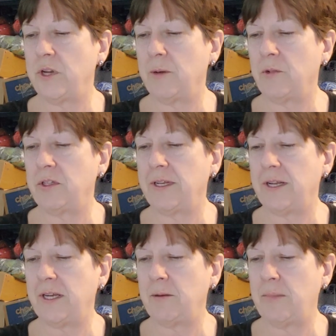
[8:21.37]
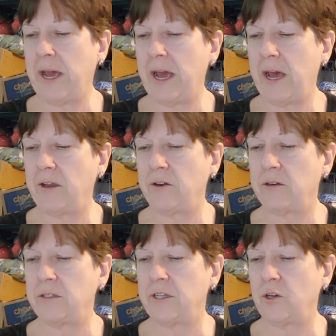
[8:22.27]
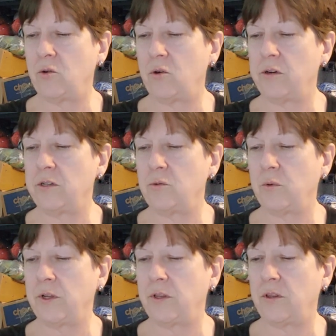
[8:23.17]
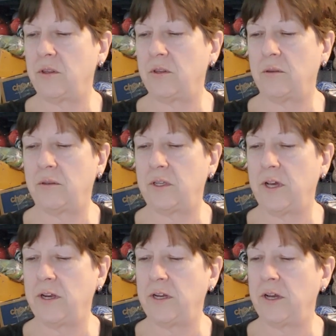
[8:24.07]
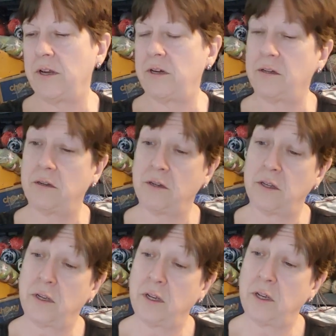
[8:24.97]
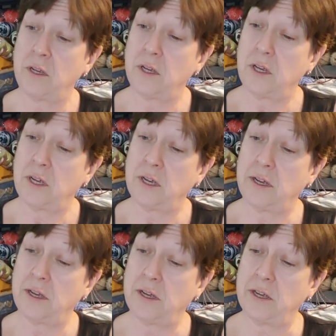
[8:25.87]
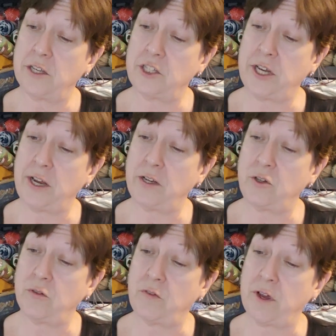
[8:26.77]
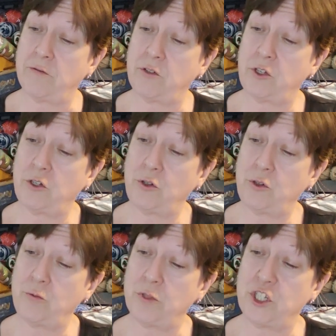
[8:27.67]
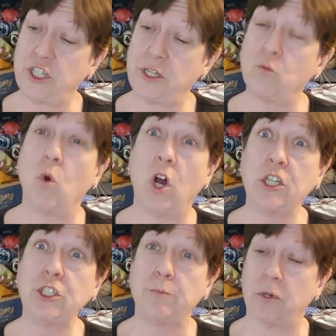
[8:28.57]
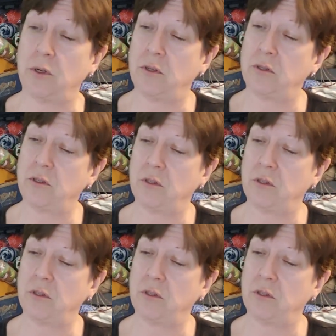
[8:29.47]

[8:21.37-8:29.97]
double knitting patterns in accordance with yada yada. Uh, shade 252, machine washable.